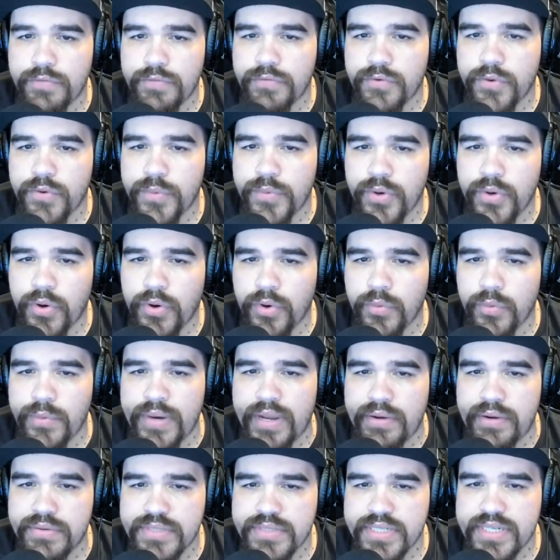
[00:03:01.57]
for Owen Hart when
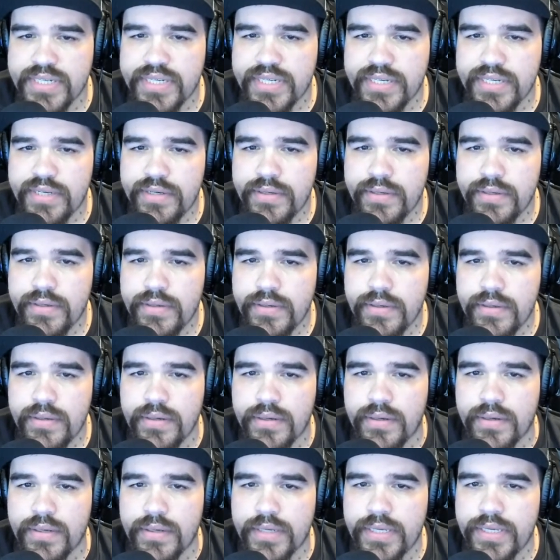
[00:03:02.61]
I was a kid.
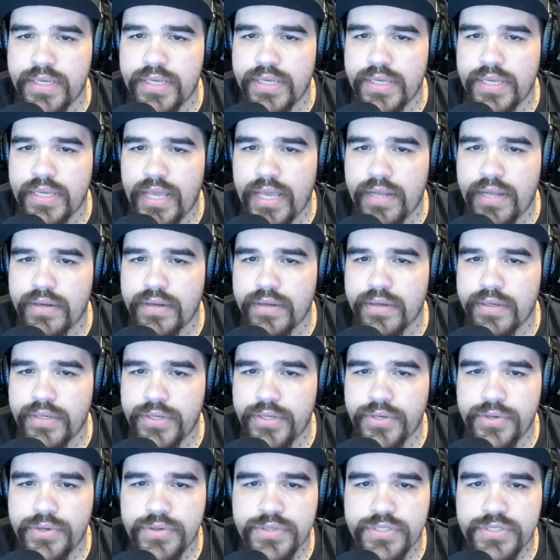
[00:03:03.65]
He had a
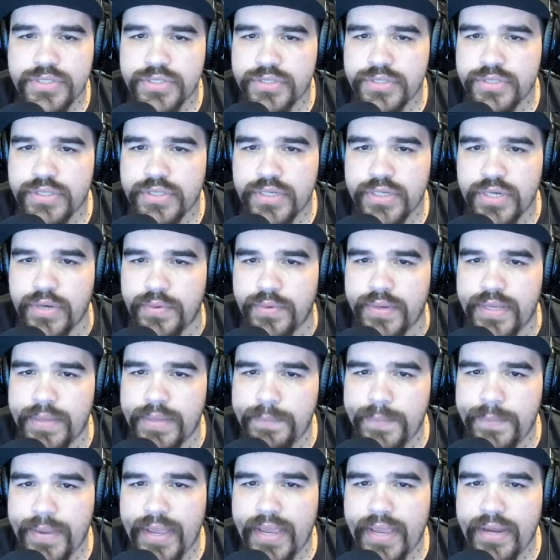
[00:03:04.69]
huge, you know,
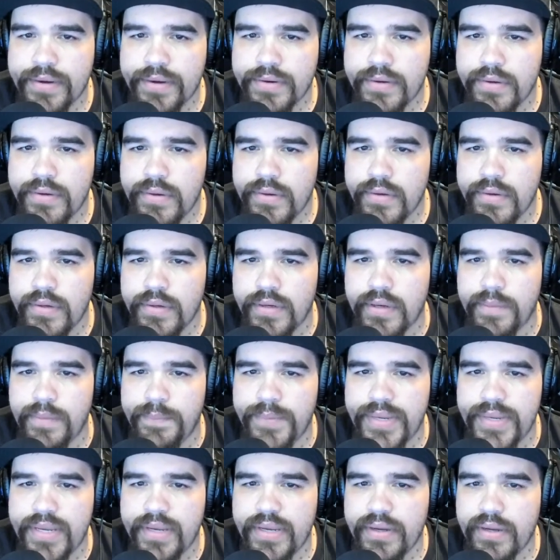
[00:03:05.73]
impact
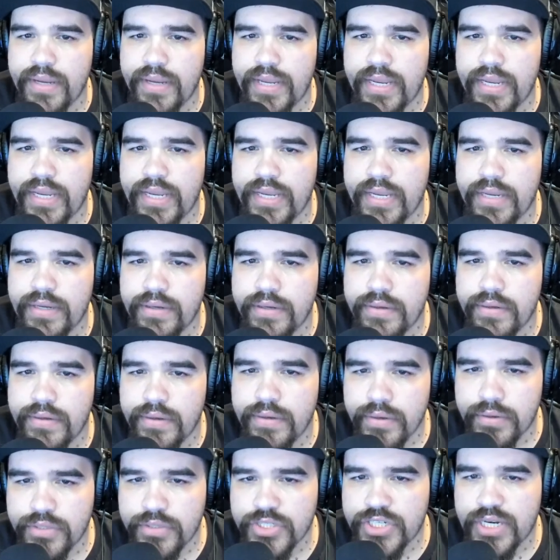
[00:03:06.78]
being a
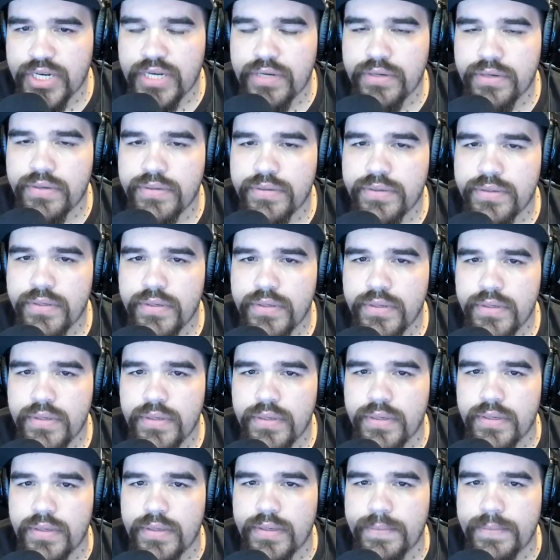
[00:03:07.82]
younger child.
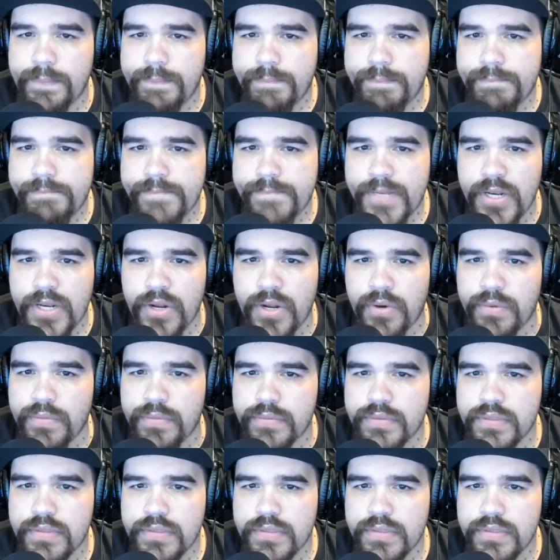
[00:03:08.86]
You know,